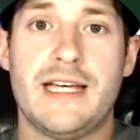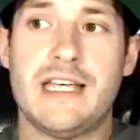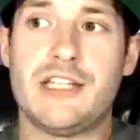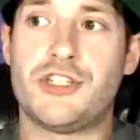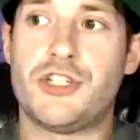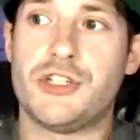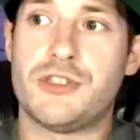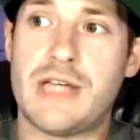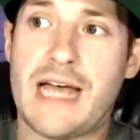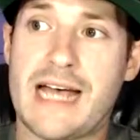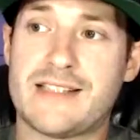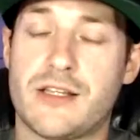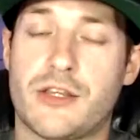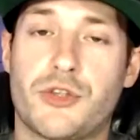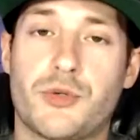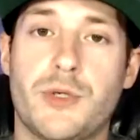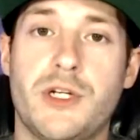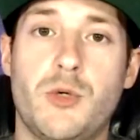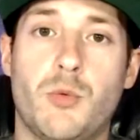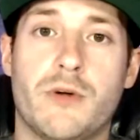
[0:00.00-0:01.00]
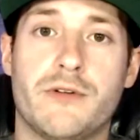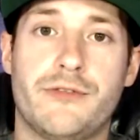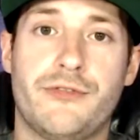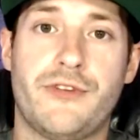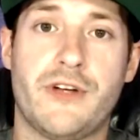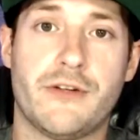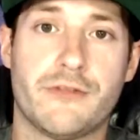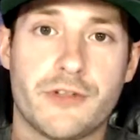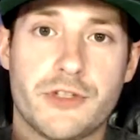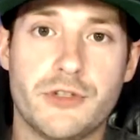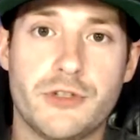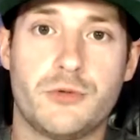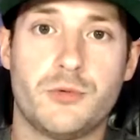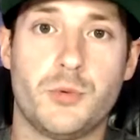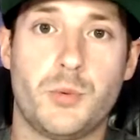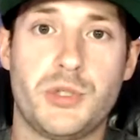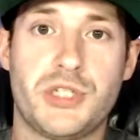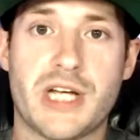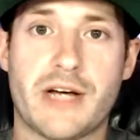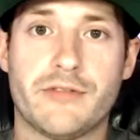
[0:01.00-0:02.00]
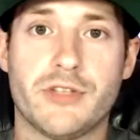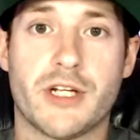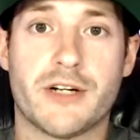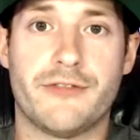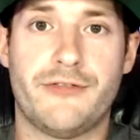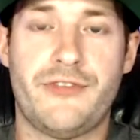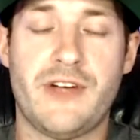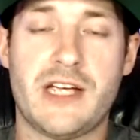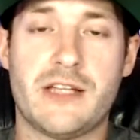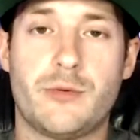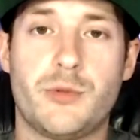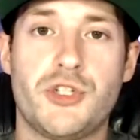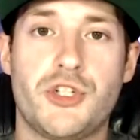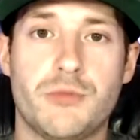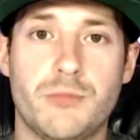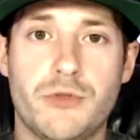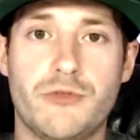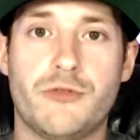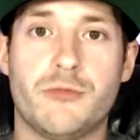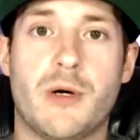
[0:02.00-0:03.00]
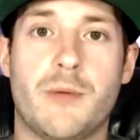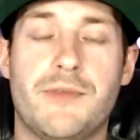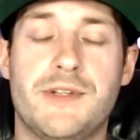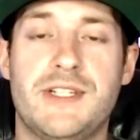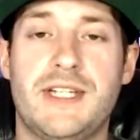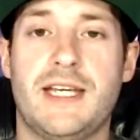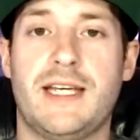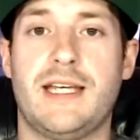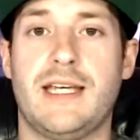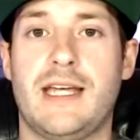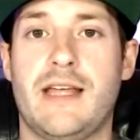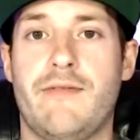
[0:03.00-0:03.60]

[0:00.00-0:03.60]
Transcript: It's just as a 3-1 favorite, we should have a lot of faith. We should move him up the ticket.